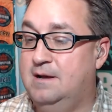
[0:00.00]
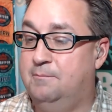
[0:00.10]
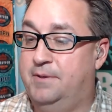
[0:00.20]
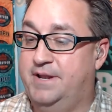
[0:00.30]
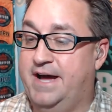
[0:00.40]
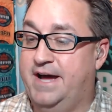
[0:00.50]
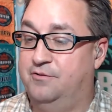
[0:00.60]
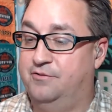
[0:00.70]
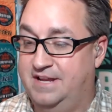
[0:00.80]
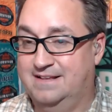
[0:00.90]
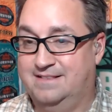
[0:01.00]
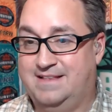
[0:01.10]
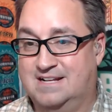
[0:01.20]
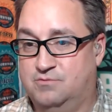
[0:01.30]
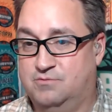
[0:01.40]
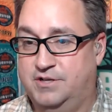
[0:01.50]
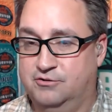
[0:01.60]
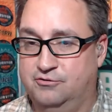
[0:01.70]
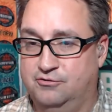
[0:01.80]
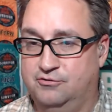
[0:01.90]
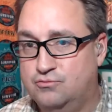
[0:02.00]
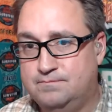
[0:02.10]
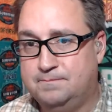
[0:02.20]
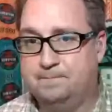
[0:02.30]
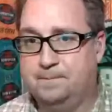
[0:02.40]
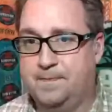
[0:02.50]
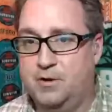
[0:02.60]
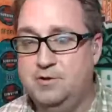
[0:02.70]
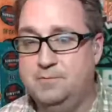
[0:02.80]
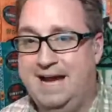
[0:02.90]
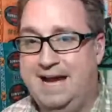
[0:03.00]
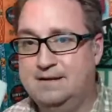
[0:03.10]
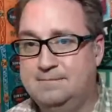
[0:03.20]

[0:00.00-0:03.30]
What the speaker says: but I don't think that that's what he'll do. Are you back?